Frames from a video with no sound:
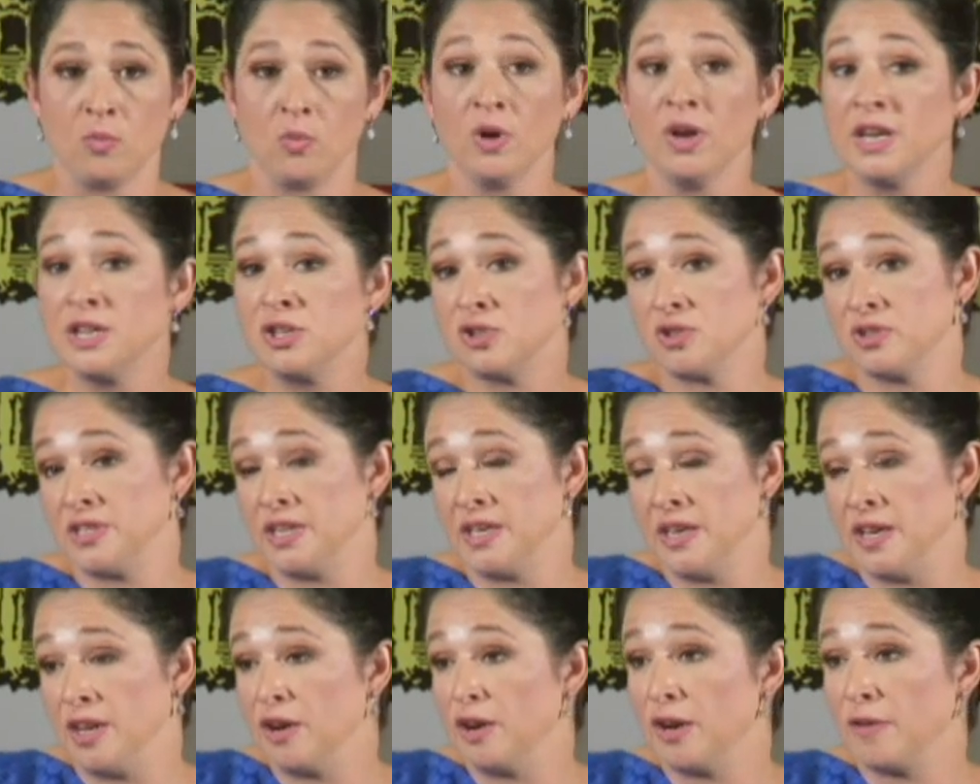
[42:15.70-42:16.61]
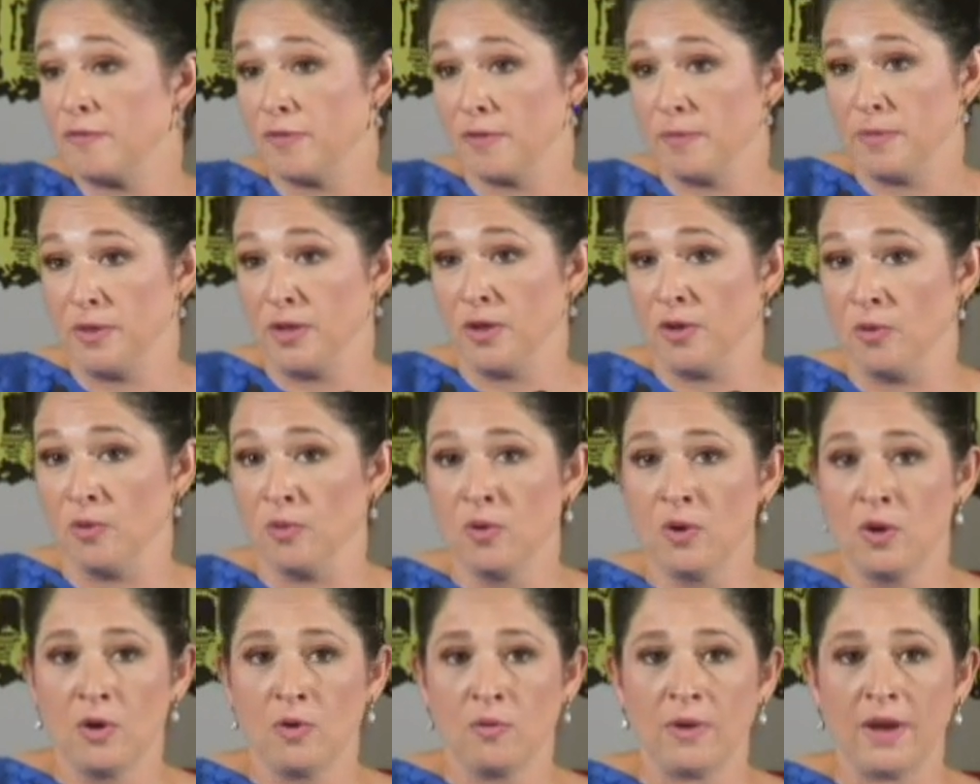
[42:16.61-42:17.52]
We're interested in hearing from you,
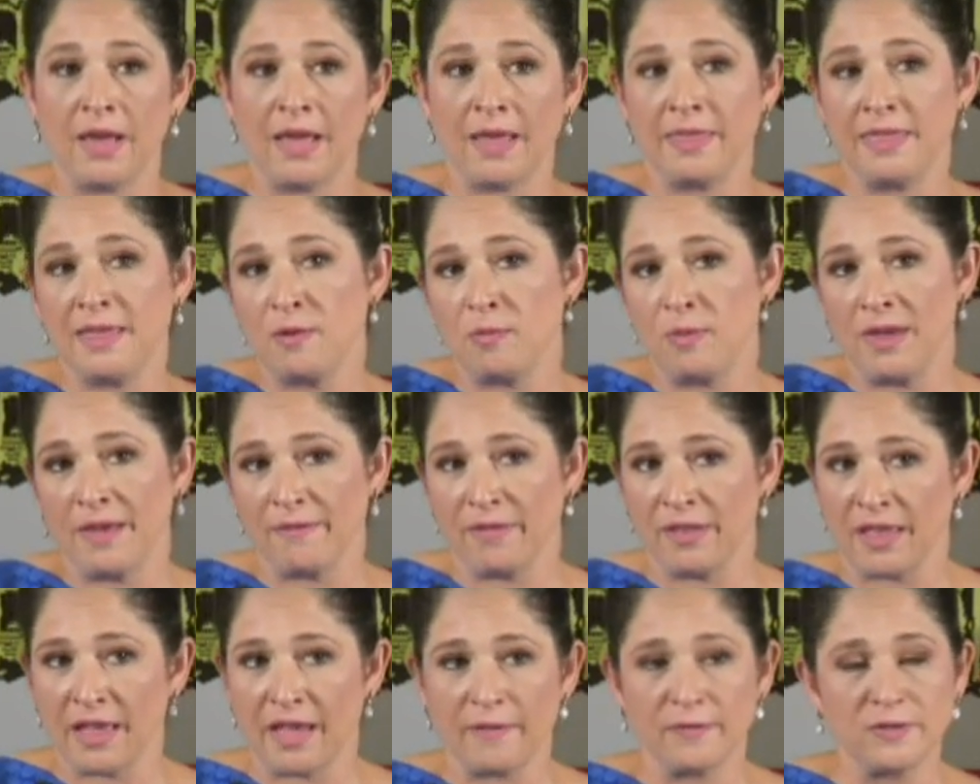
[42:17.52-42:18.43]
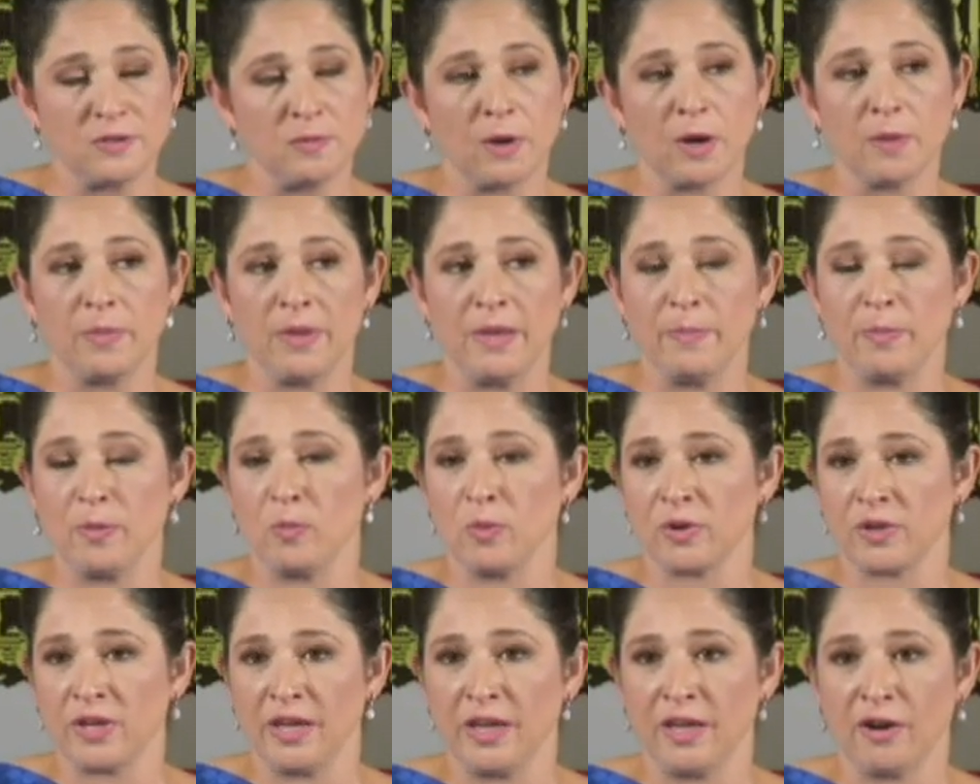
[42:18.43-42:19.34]
right? I think we have a lot of smart people
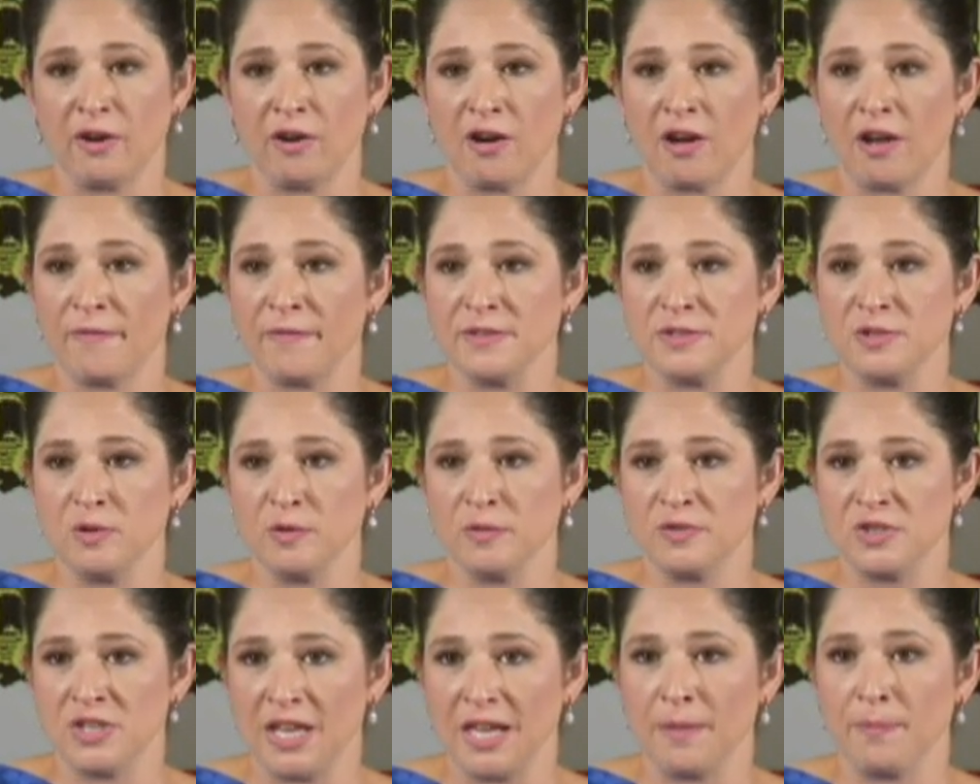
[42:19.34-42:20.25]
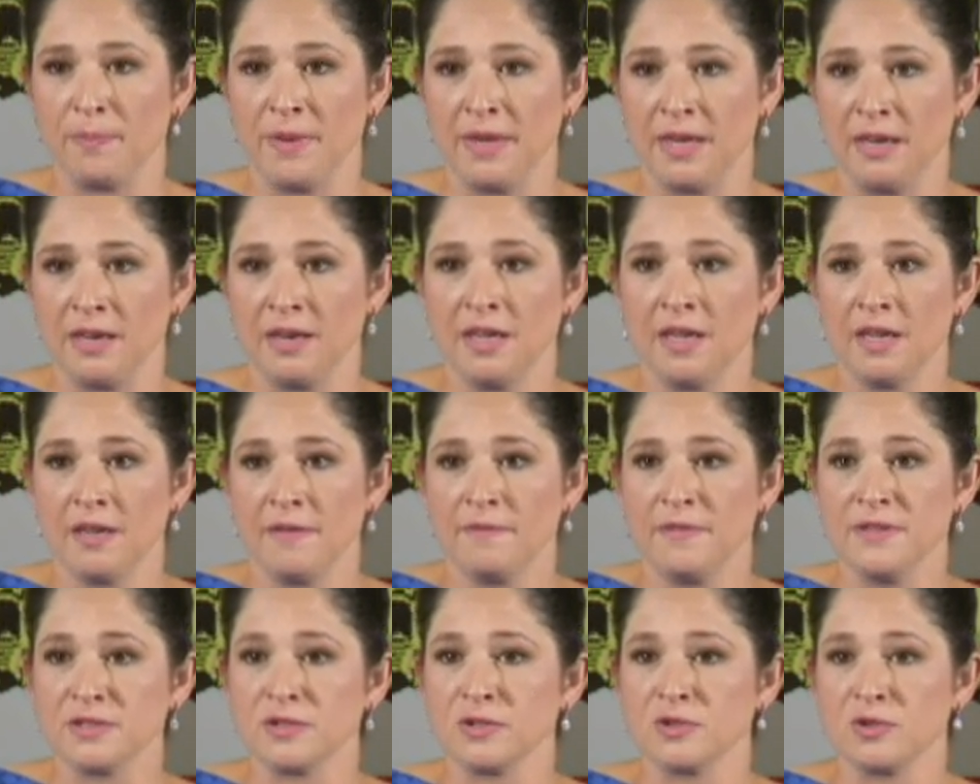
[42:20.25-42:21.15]
working in our office who've championed
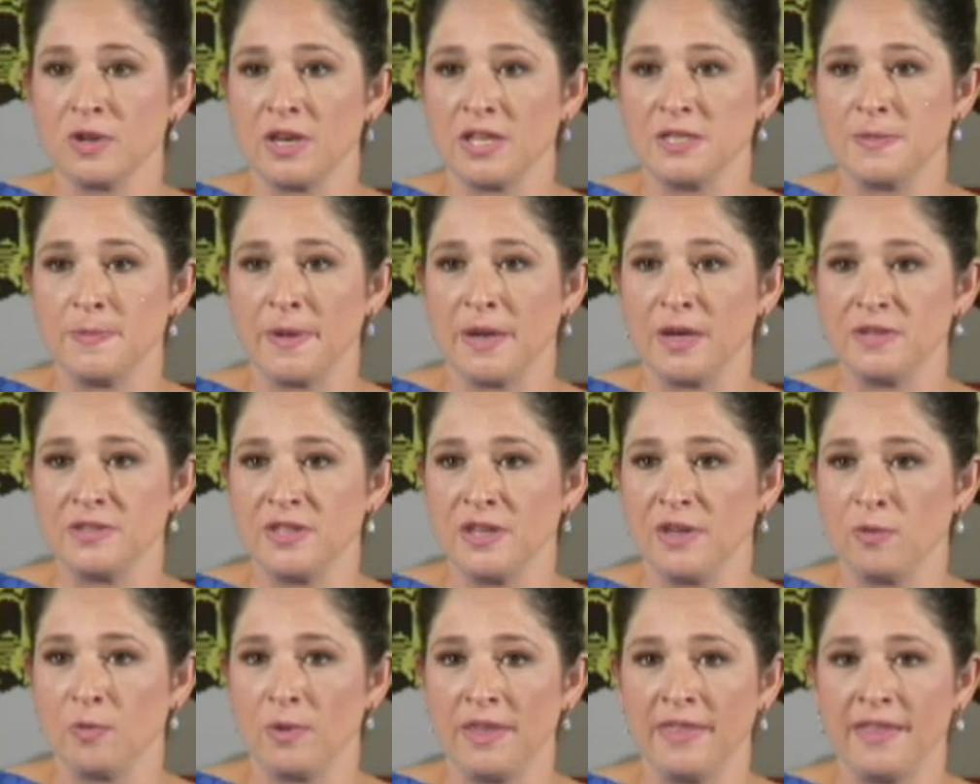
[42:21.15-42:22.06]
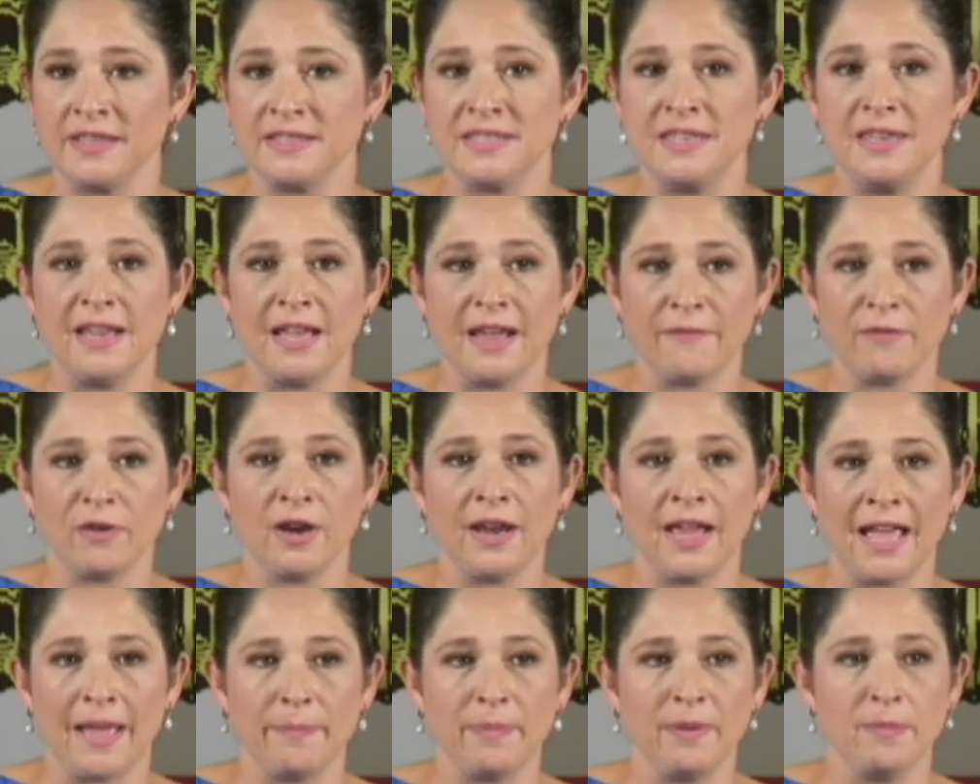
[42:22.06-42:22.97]
fiscal transparency in a way that's never
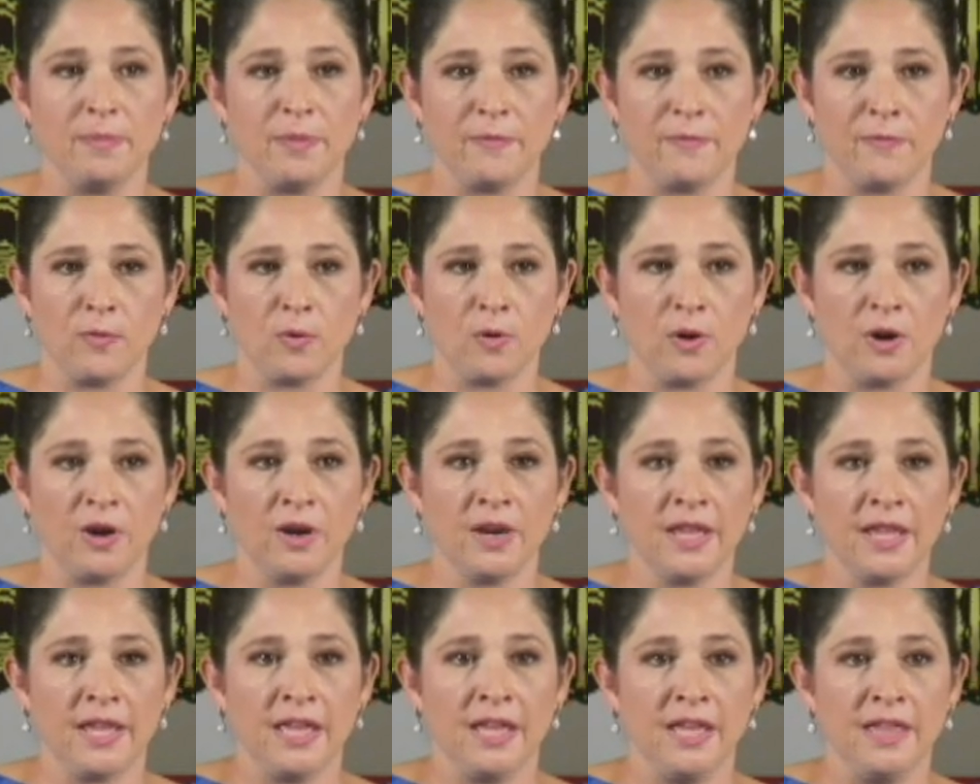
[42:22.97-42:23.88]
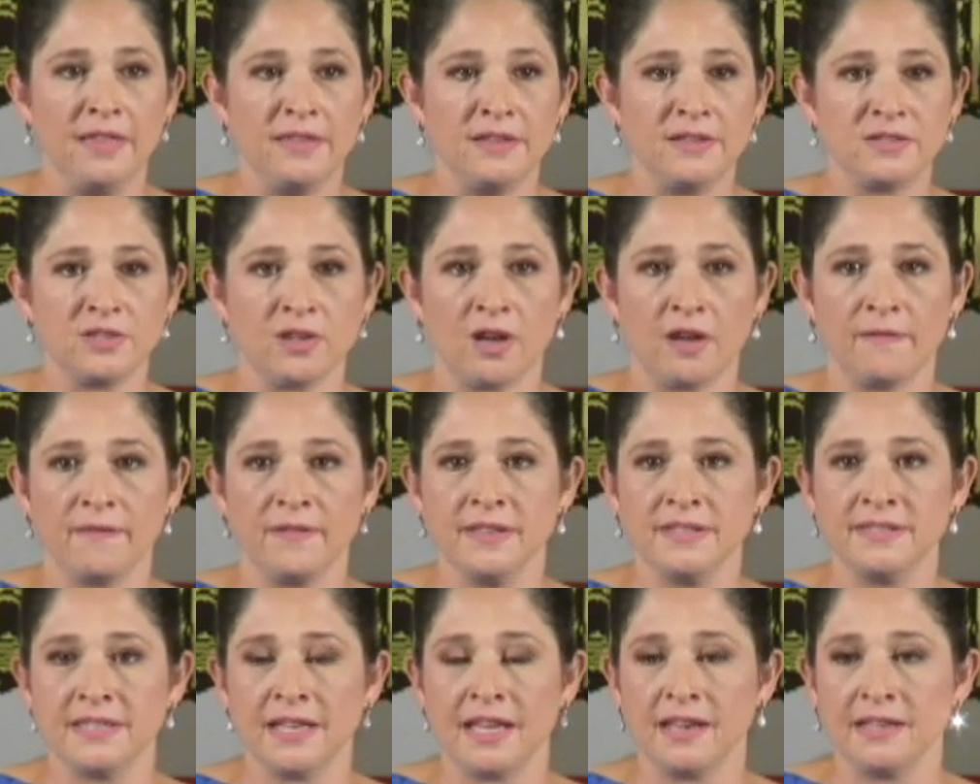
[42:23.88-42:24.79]
happened before in this
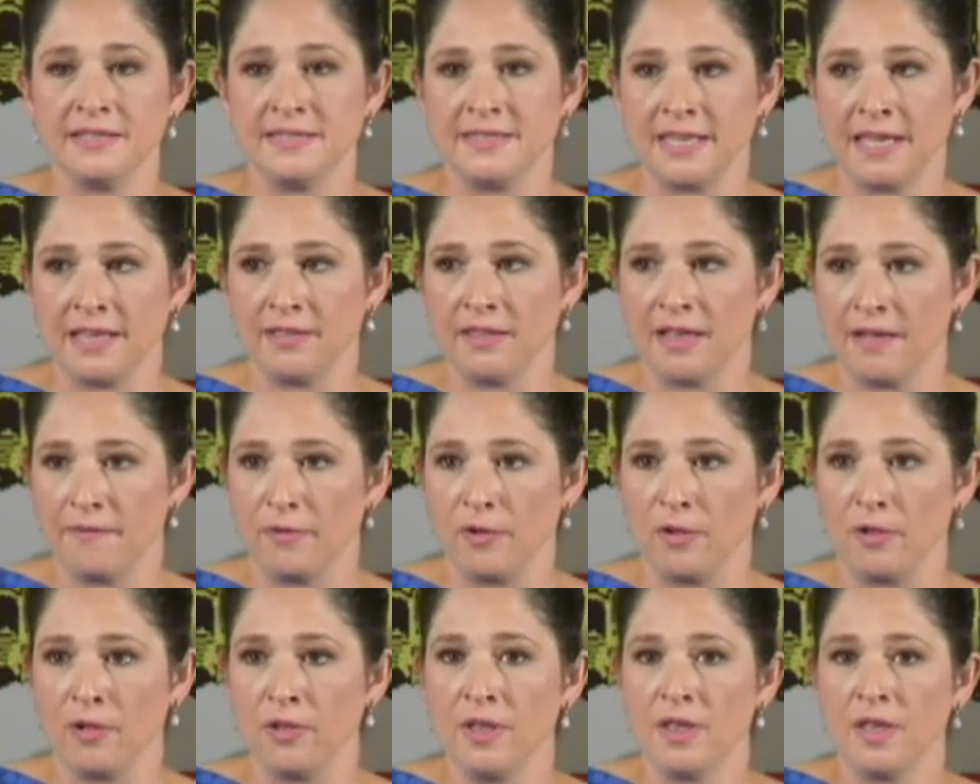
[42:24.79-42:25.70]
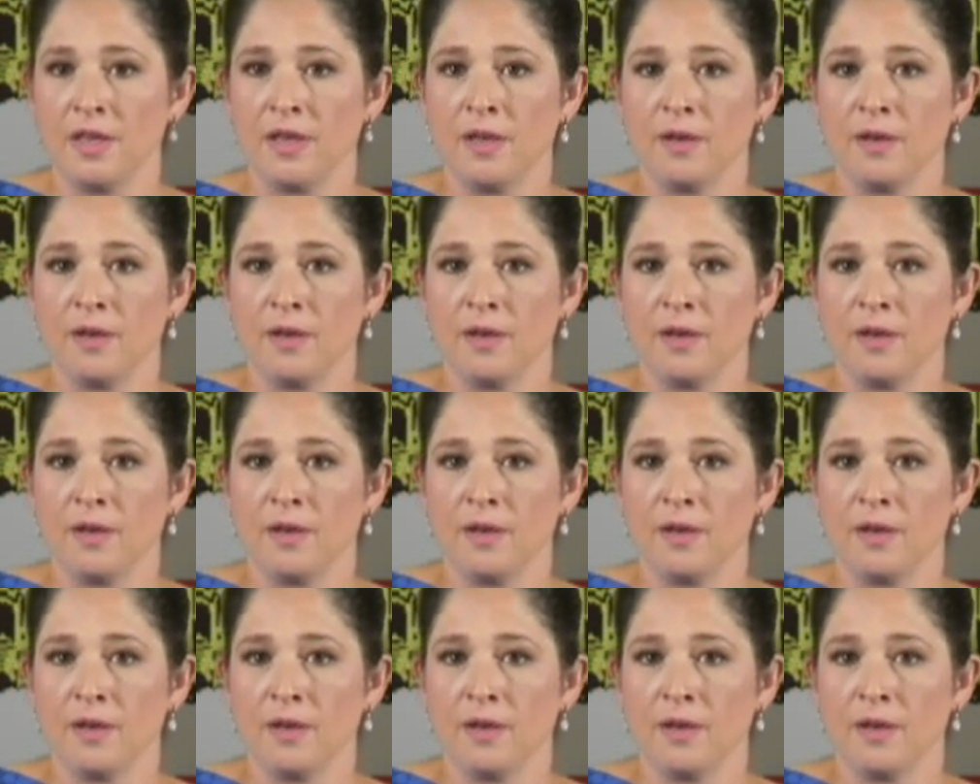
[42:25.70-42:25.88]
office at a state level.